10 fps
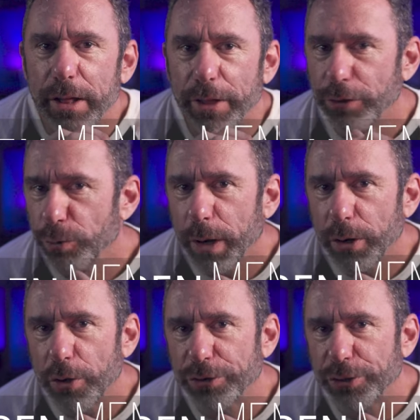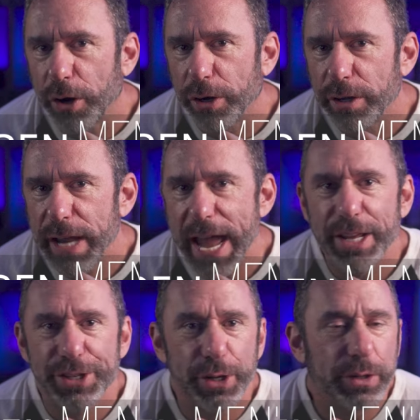This is where it all started, and
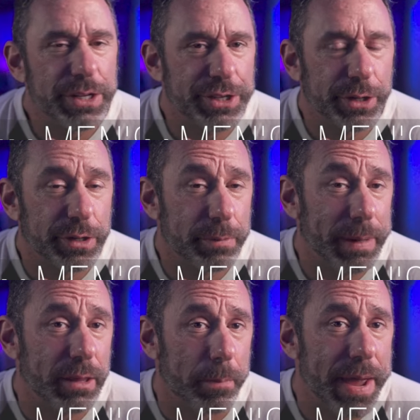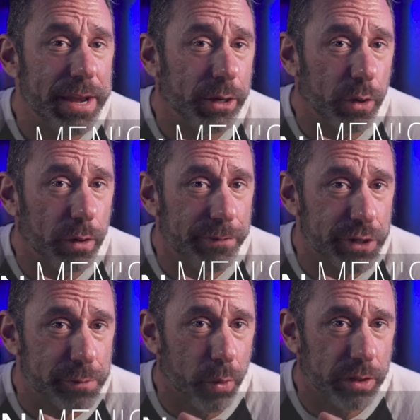it's still considered to be the pinnacle of
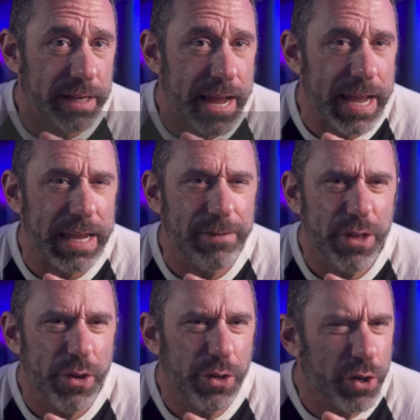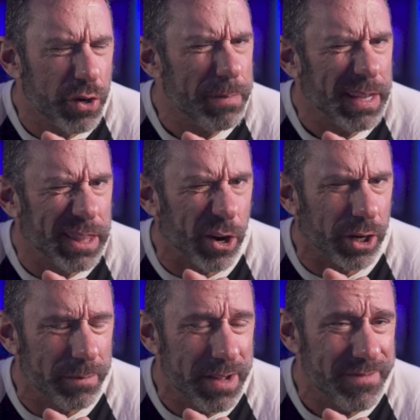the sport today, even though you could make the
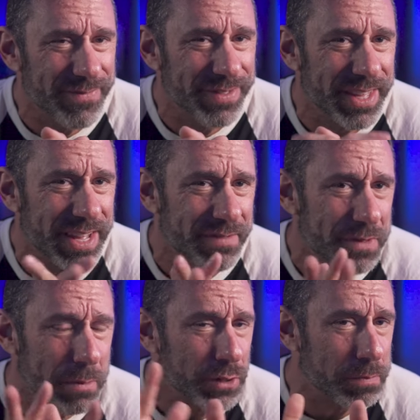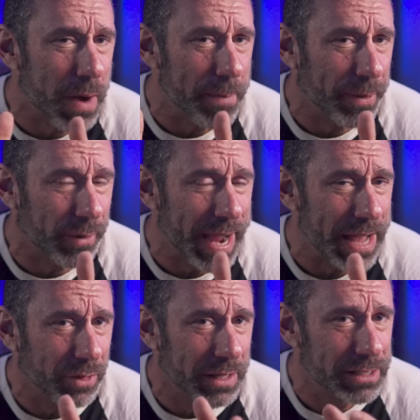argument that the most popular
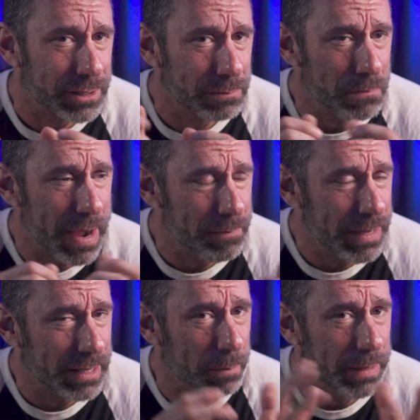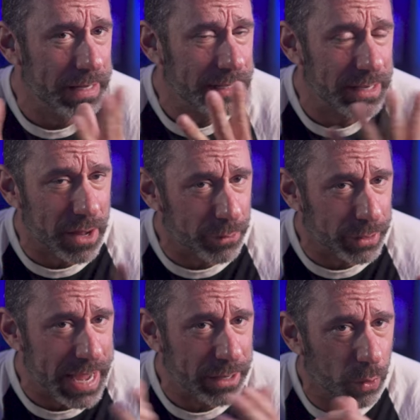athletes might be competing in other
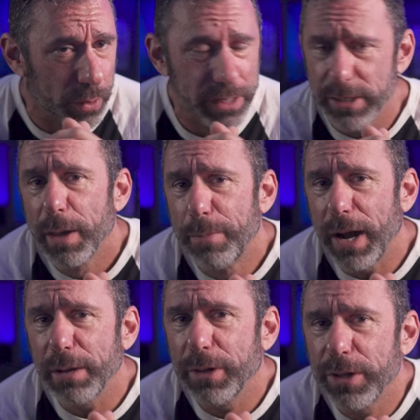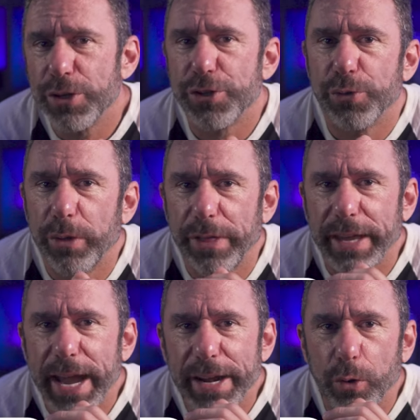categories. Bodybuilding is truly the
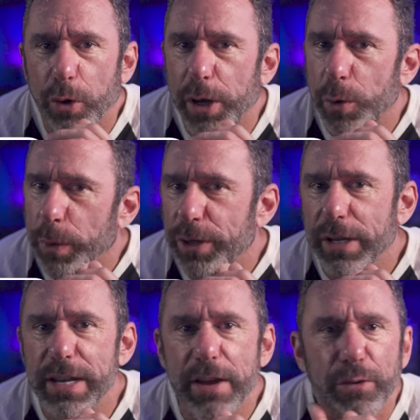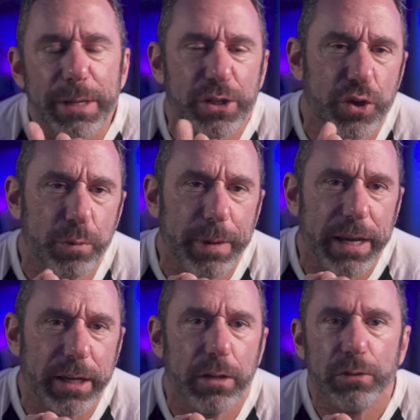category where you can never be too
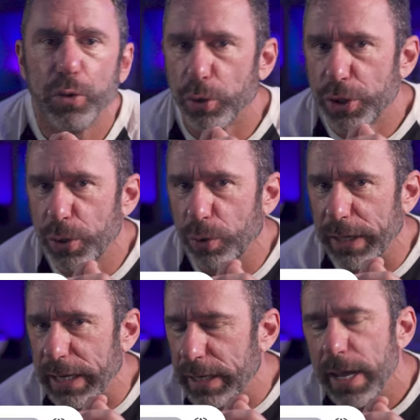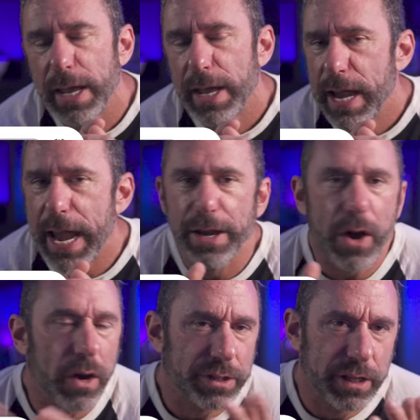big or too lean, and
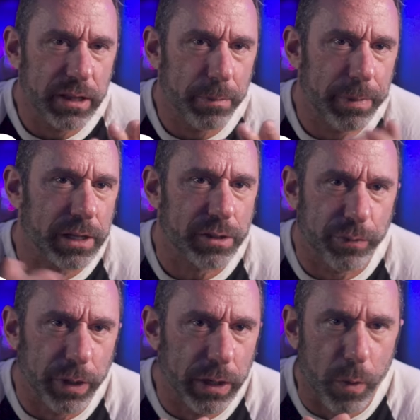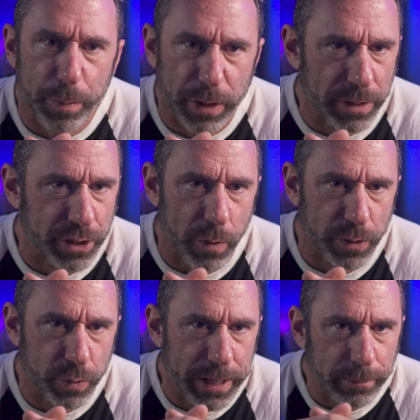honestly, the biggest freak will pretty much
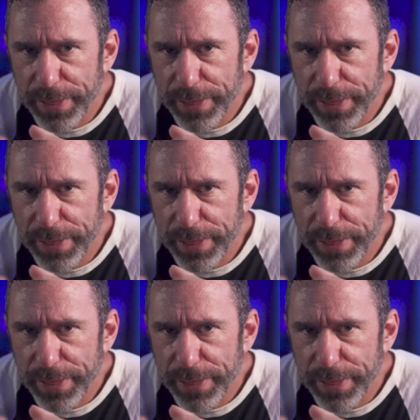always win.